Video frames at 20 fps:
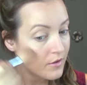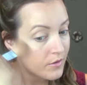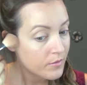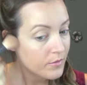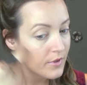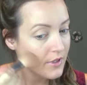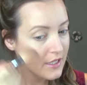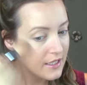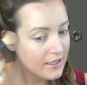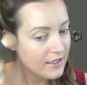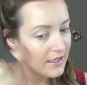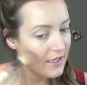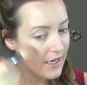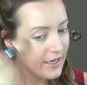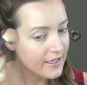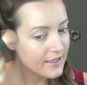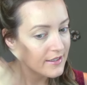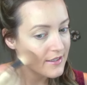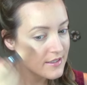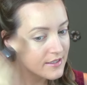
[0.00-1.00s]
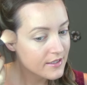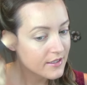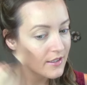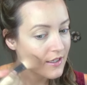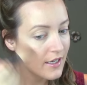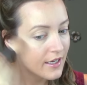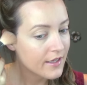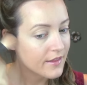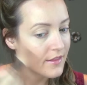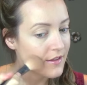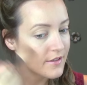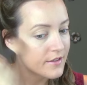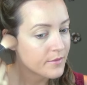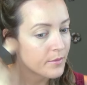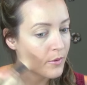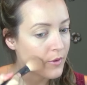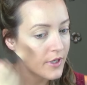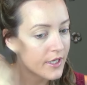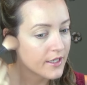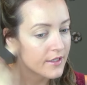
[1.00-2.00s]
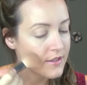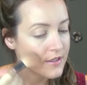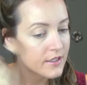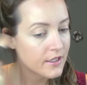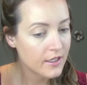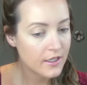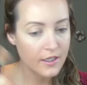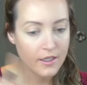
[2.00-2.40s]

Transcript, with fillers: Really light at this point.